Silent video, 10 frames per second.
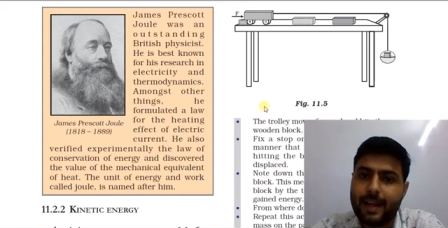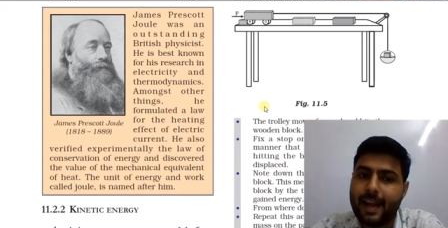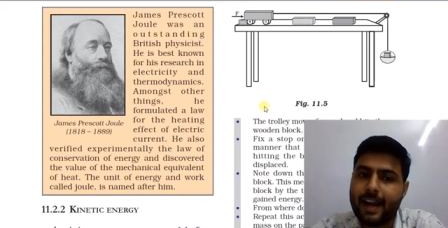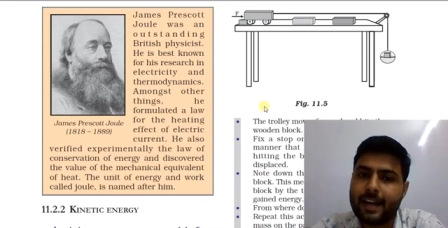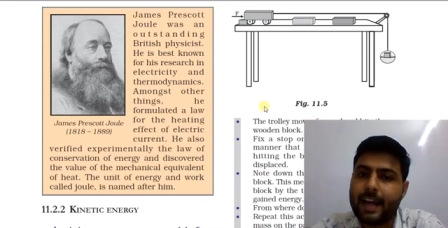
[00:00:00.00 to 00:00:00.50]

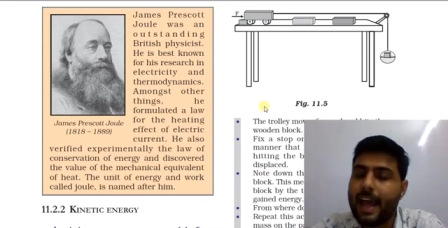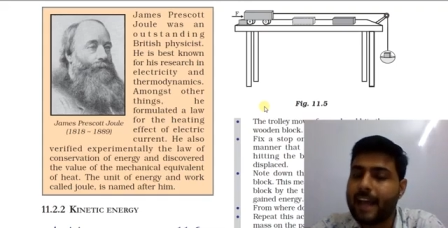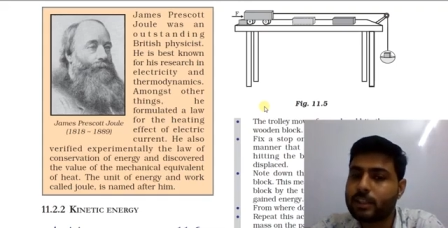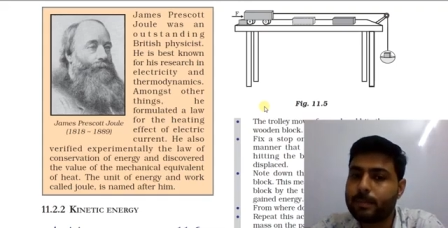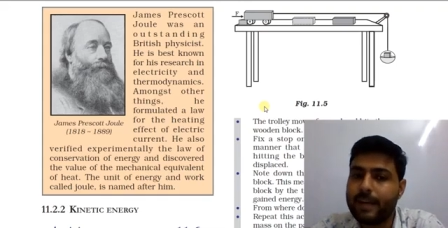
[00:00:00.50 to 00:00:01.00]
and
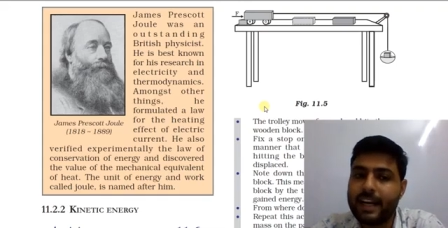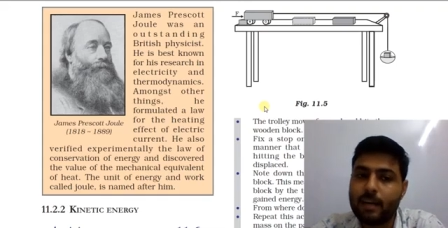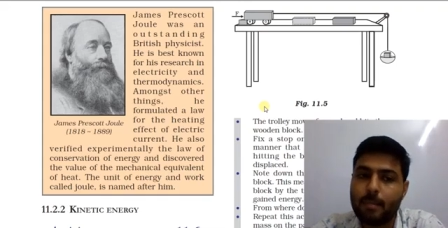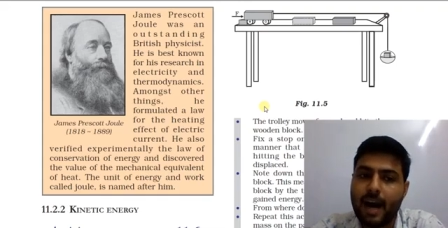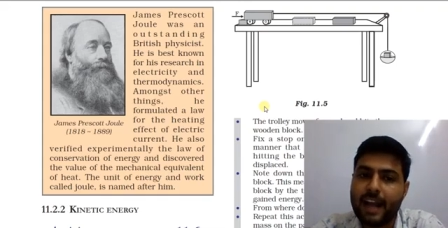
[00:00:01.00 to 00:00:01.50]

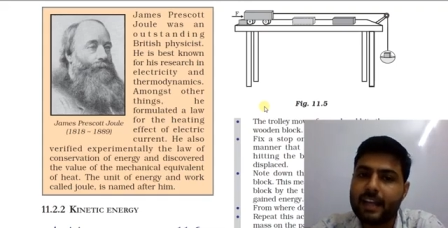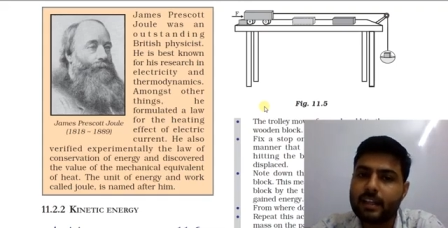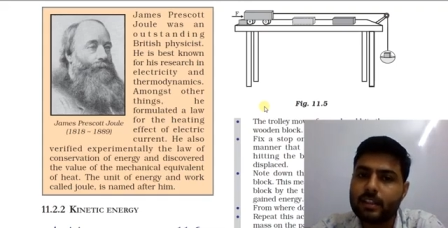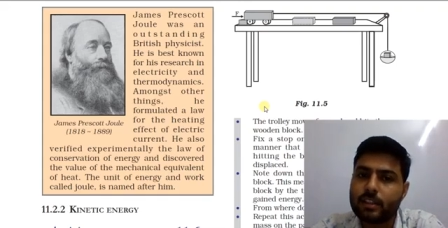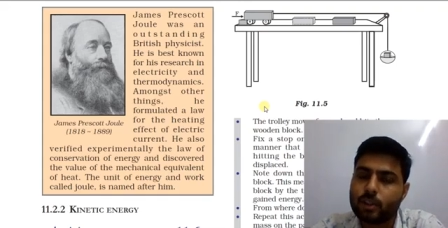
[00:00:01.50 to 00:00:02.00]
explained by
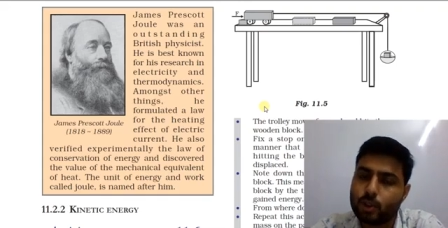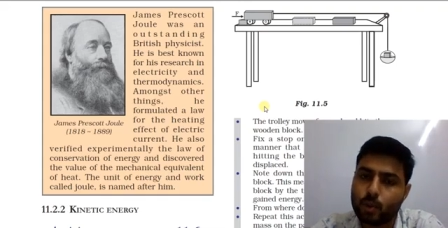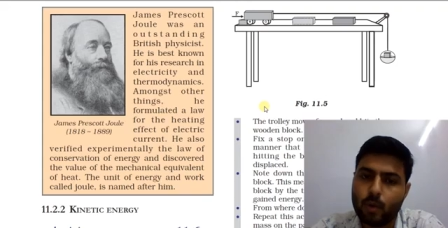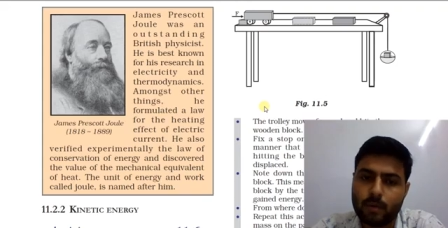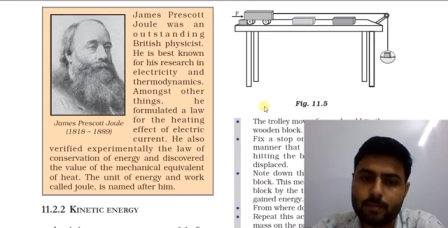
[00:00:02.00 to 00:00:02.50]

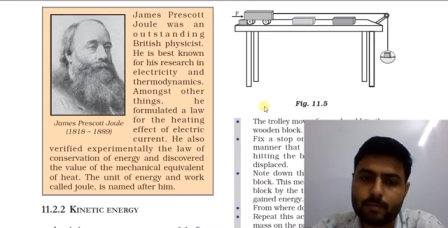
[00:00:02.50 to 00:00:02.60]
Joule.